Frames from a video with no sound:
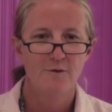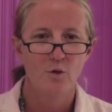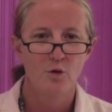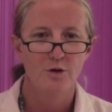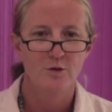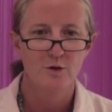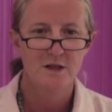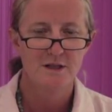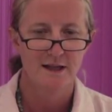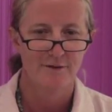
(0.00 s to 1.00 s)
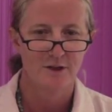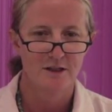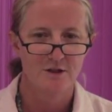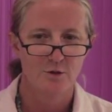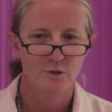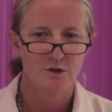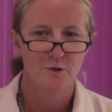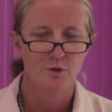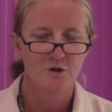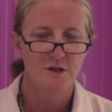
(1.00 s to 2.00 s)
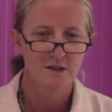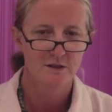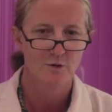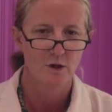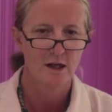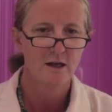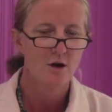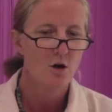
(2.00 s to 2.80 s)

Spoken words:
843-437-0063,